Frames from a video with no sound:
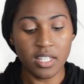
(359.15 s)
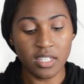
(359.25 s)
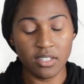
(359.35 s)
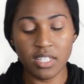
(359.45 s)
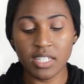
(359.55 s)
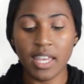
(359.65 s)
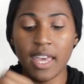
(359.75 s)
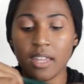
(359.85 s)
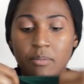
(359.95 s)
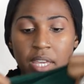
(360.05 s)
So this is the
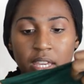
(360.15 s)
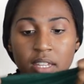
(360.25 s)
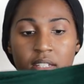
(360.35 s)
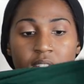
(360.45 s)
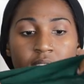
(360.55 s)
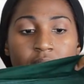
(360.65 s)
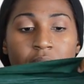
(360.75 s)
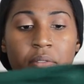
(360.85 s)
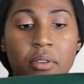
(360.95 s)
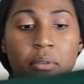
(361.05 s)
headband
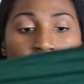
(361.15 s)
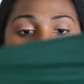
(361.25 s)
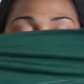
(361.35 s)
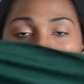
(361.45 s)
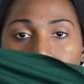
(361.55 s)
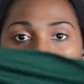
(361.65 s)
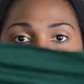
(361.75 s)
section.